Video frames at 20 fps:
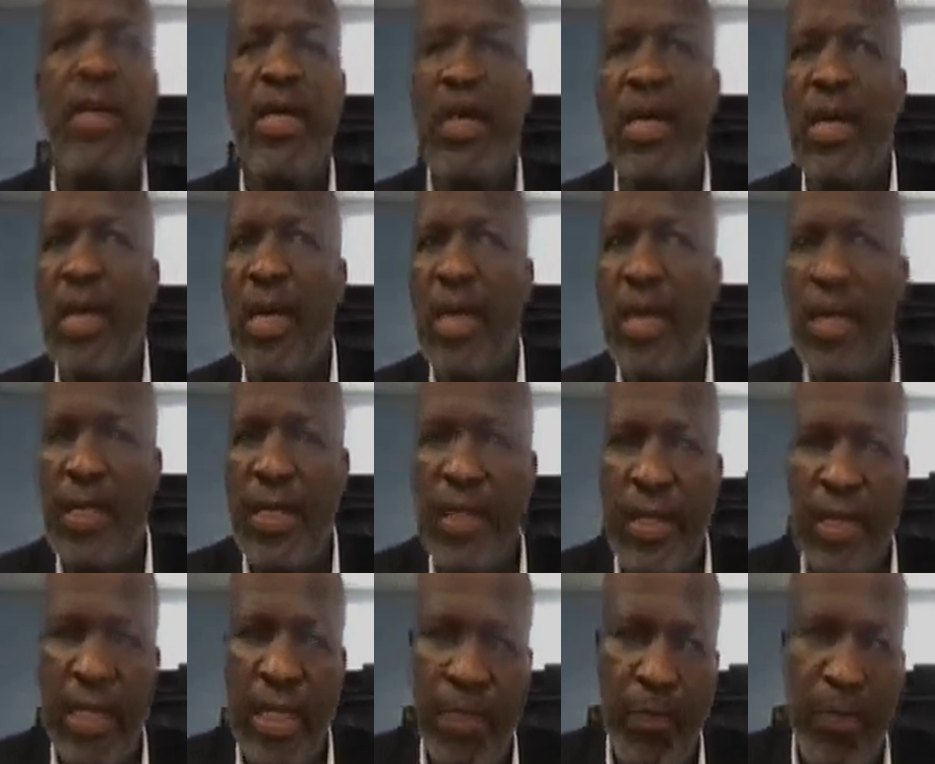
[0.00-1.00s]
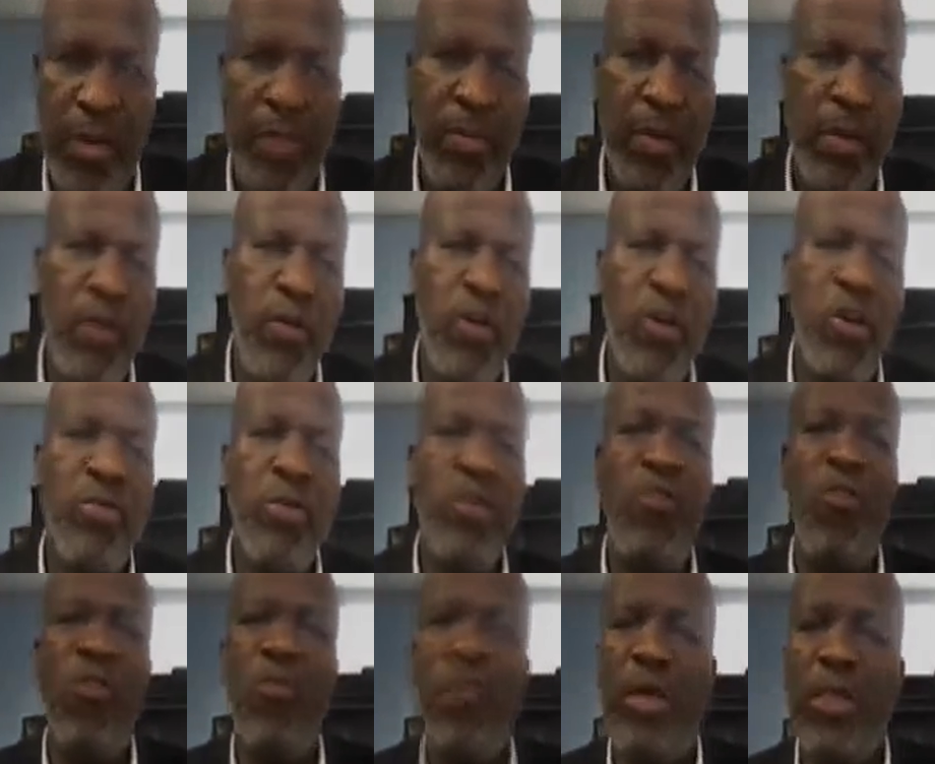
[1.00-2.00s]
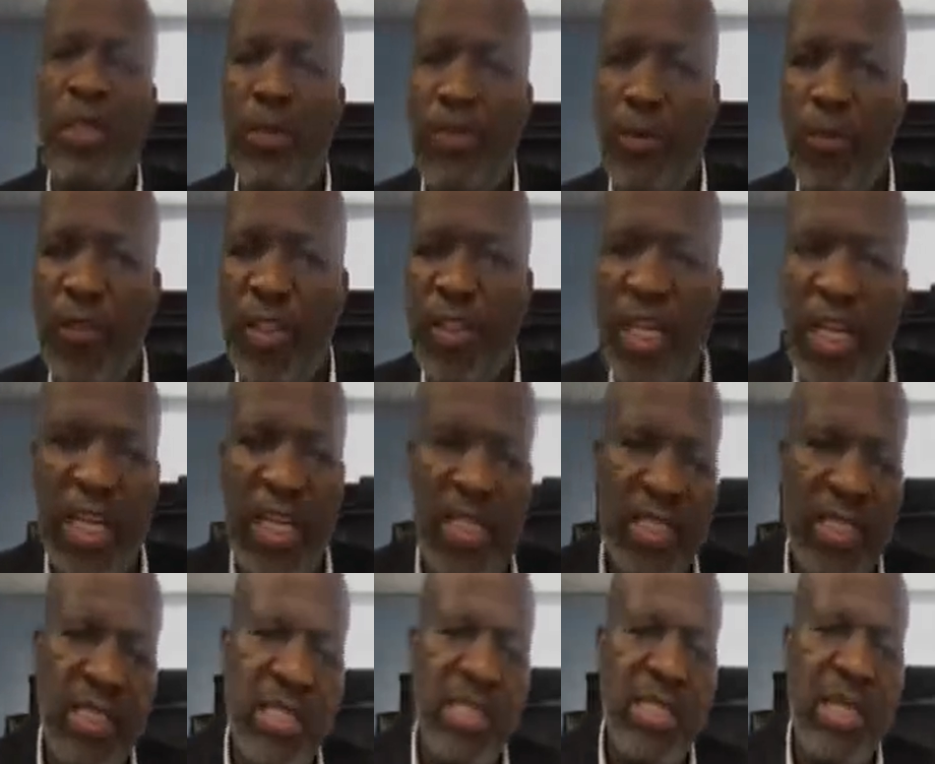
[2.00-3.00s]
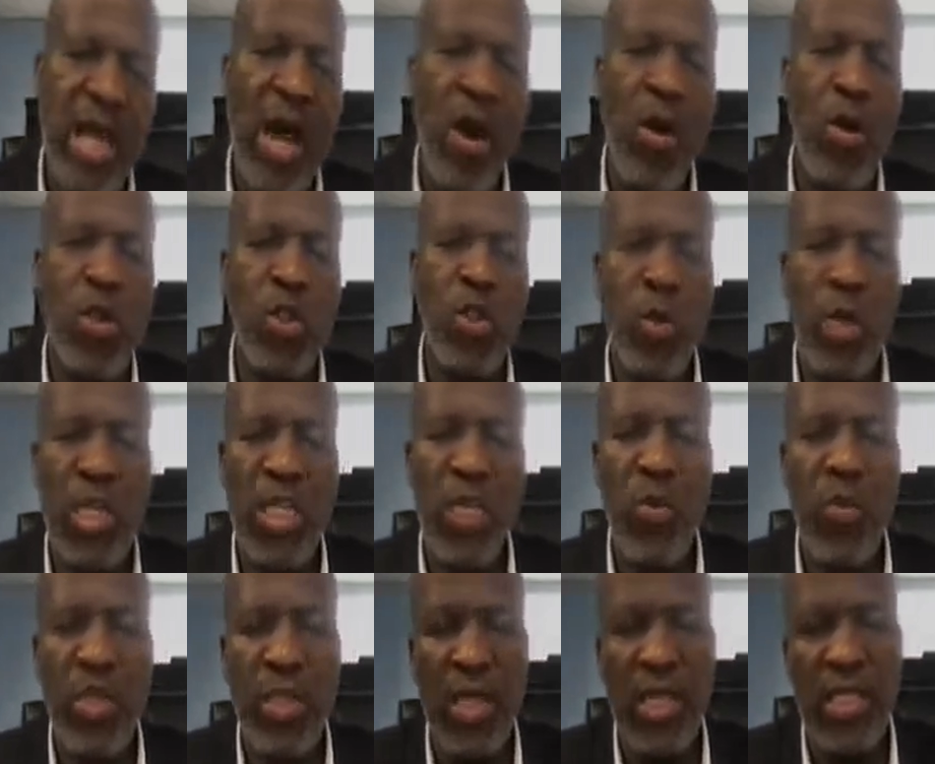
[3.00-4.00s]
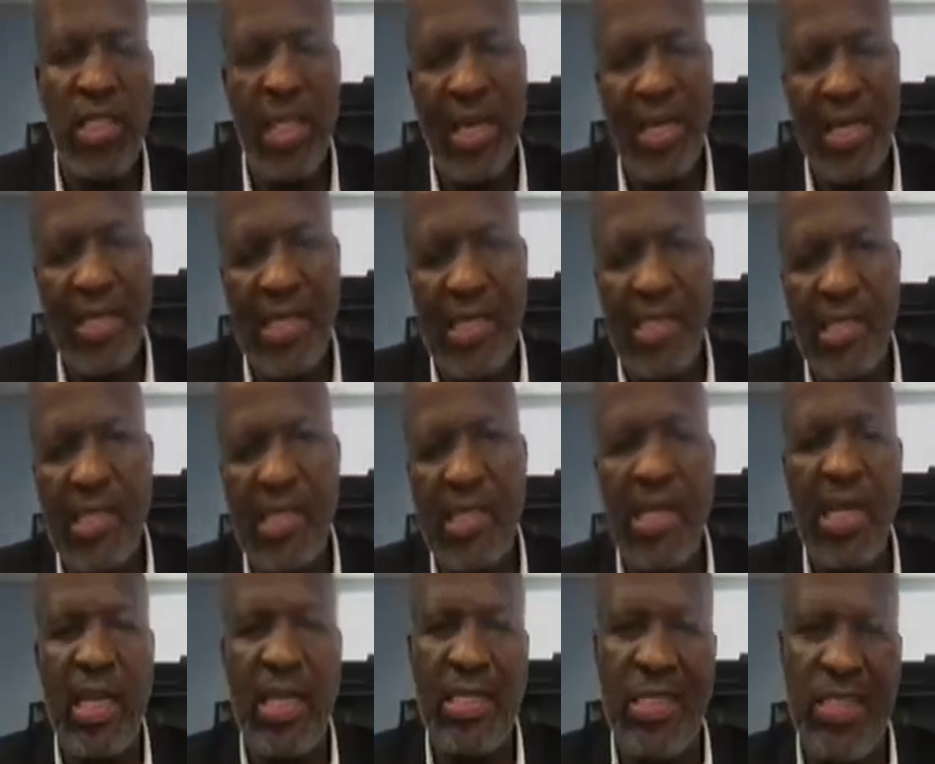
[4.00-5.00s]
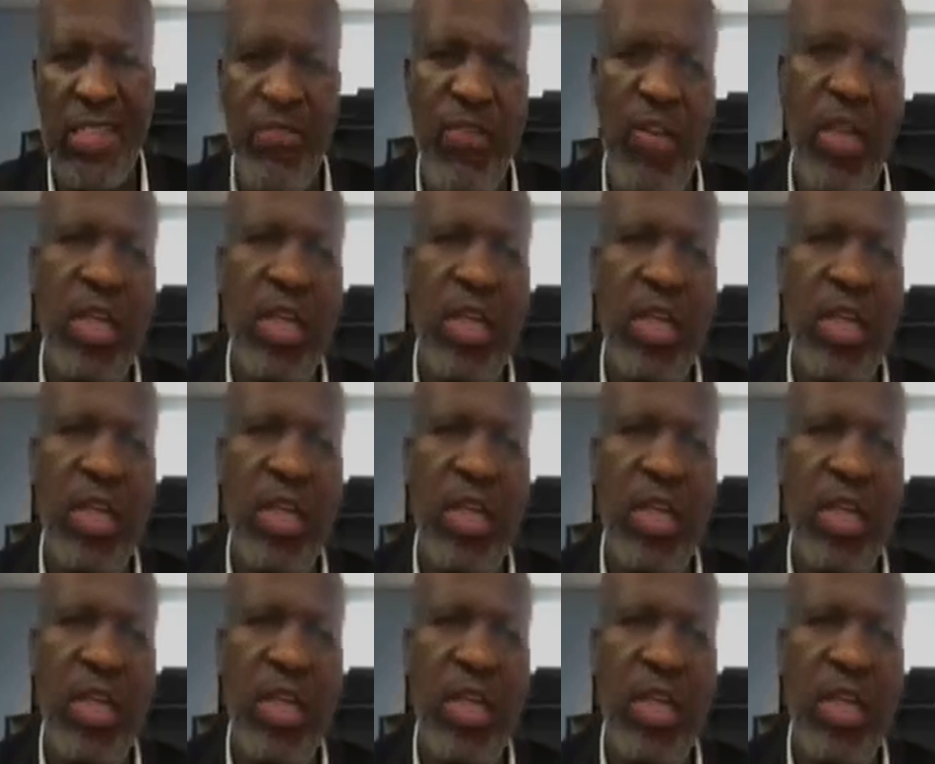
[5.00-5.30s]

the Department of Economic Development, the provincial agencies are also working with national agencies like CIFA